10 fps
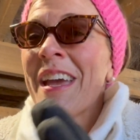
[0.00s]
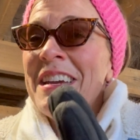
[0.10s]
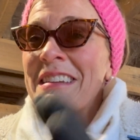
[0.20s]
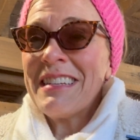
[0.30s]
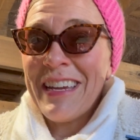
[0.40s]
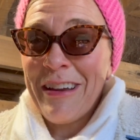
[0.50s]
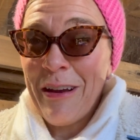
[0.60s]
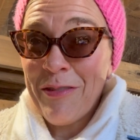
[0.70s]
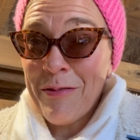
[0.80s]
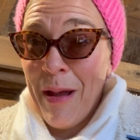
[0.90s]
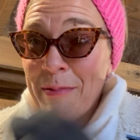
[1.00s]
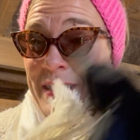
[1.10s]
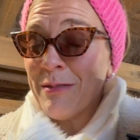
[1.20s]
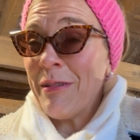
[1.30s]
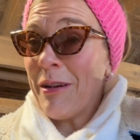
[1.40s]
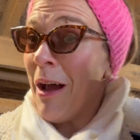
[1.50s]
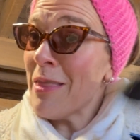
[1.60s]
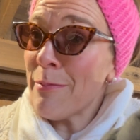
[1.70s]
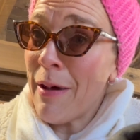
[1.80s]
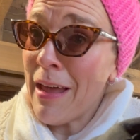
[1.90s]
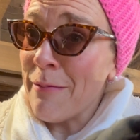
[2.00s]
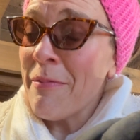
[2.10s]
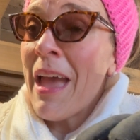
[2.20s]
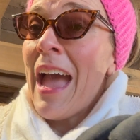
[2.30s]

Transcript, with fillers: to take care of your rabbits in the winter. On the bottom,